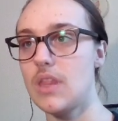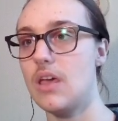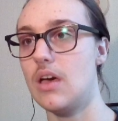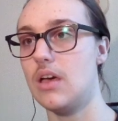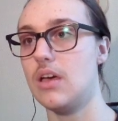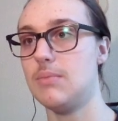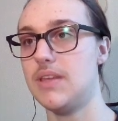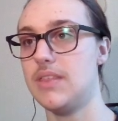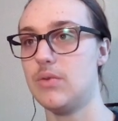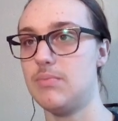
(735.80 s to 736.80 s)
I
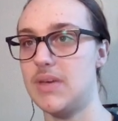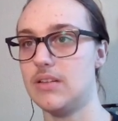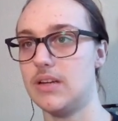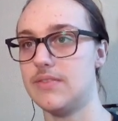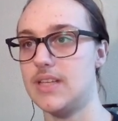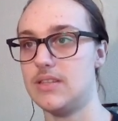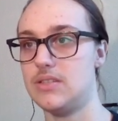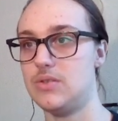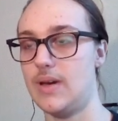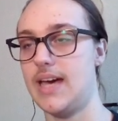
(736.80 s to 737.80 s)
think it would make a lot of sense
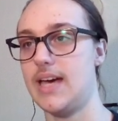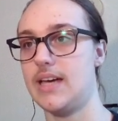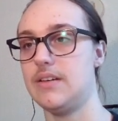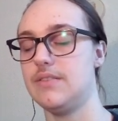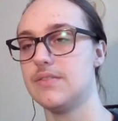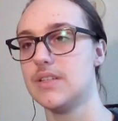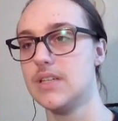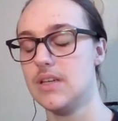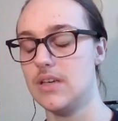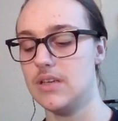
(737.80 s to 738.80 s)
to have
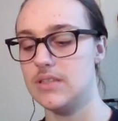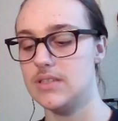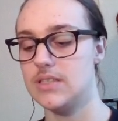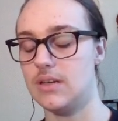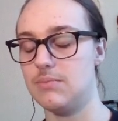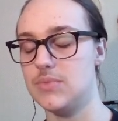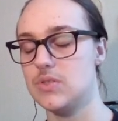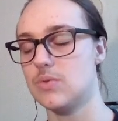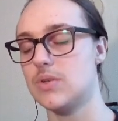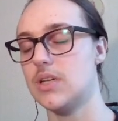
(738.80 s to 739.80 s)
some
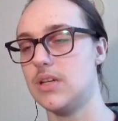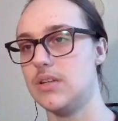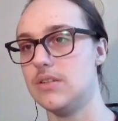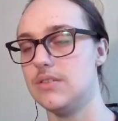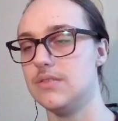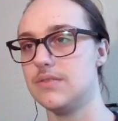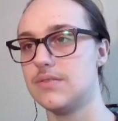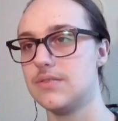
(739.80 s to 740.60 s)
sort of